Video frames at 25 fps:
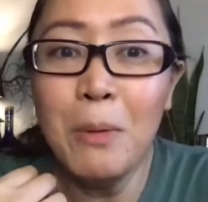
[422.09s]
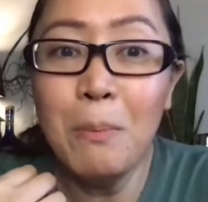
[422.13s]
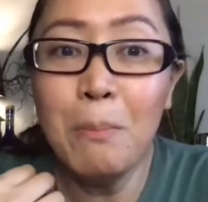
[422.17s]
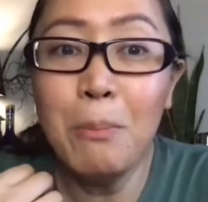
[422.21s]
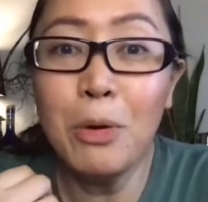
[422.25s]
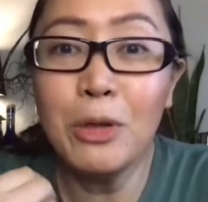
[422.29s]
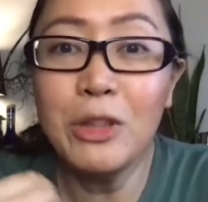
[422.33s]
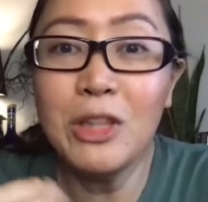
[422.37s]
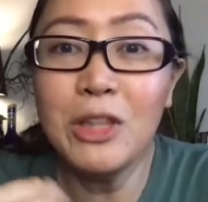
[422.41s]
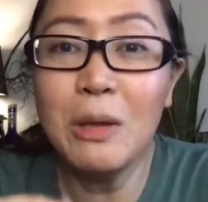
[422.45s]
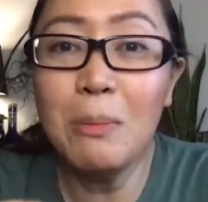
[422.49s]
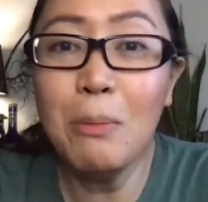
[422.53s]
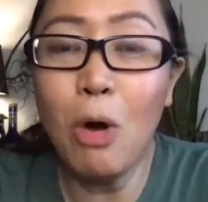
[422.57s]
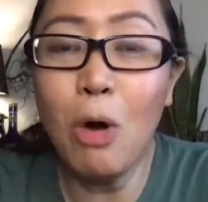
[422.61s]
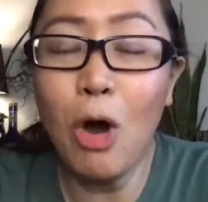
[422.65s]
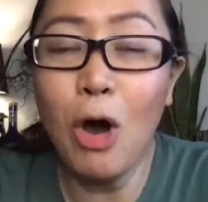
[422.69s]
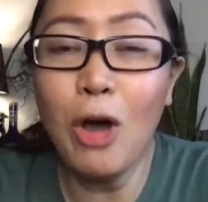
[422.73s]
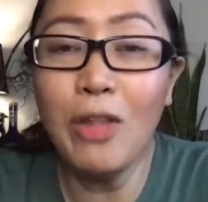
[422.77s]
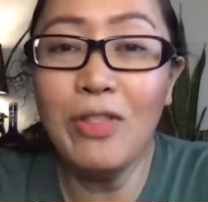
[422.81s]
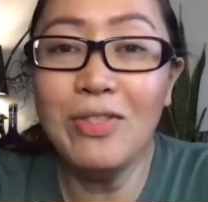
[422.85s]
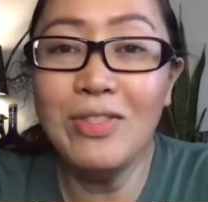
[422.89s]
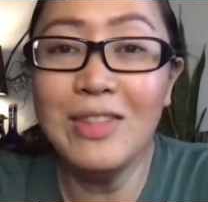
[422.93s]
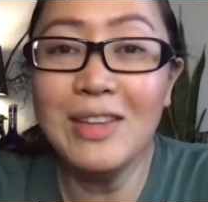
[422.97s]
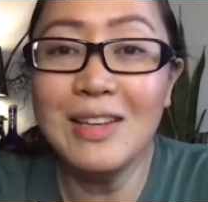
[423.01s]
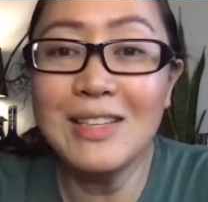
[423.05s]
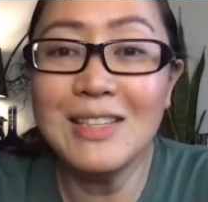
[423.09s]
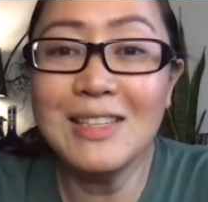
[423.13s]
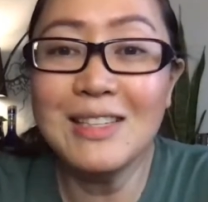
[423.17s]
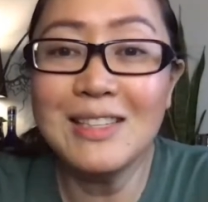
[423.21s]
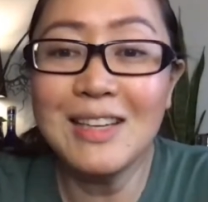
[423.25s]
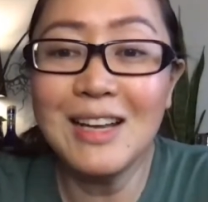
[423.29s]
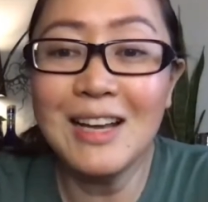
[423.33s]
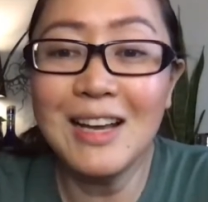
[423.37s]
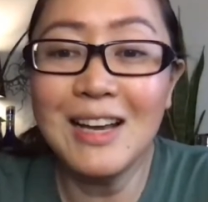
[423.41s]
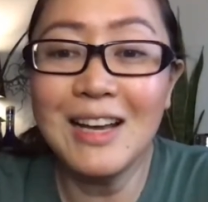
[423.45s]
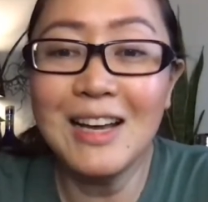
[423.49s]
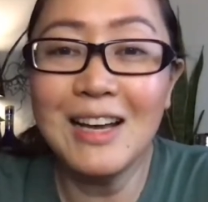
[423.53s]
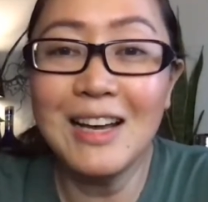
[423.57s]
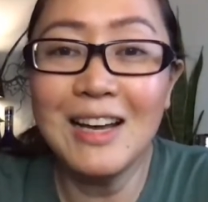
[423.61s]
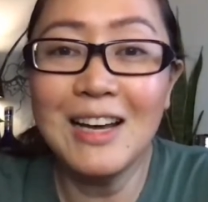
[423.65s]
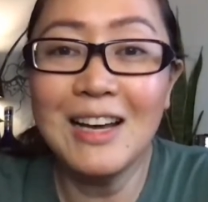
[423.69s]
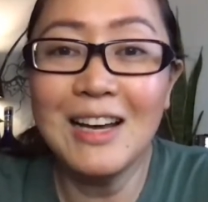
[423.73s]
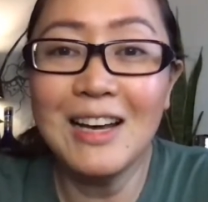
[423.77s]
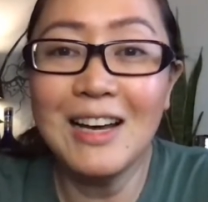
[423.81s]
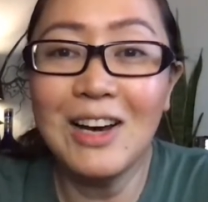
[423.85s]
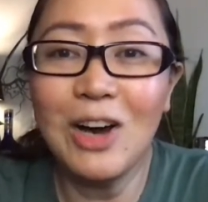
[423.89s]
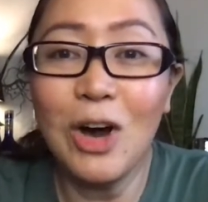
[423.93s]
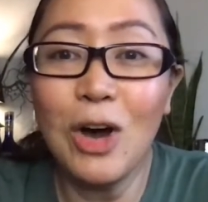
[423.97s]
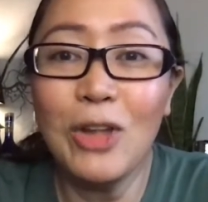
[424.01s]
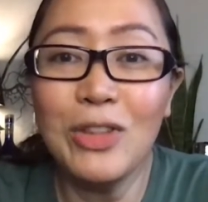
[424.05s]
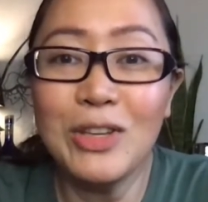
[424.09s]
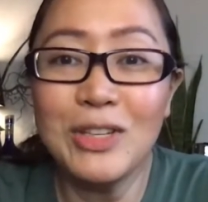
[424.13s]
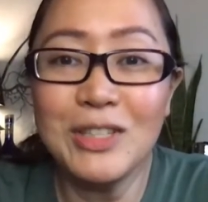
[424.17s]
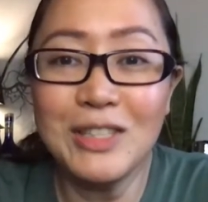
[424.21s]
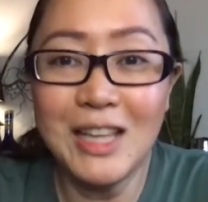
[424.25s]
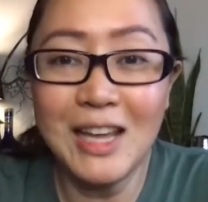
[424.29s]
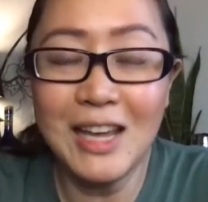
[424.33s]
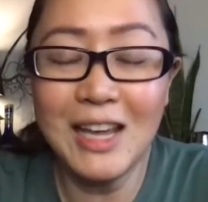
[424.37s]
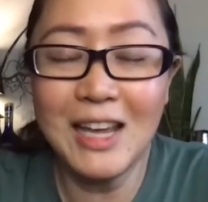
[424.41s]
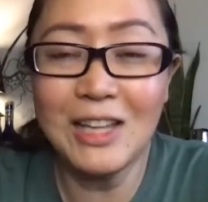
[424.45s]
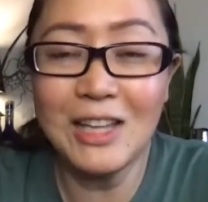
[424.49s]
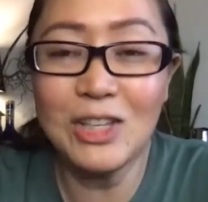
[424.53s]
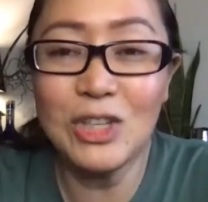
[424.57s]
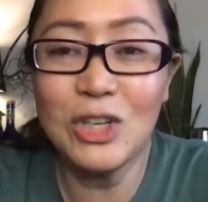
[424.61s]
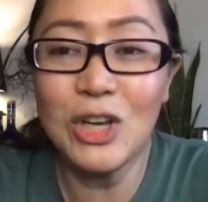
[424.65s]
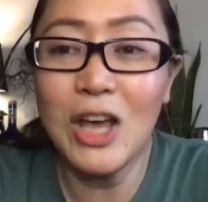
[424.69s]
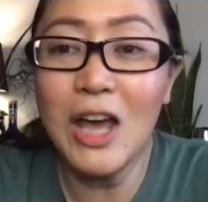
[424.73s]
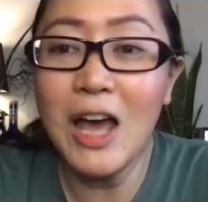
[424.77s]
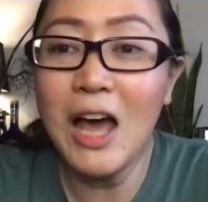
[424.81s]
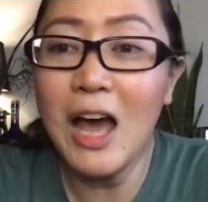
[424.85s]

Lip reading: put him on this on the stage,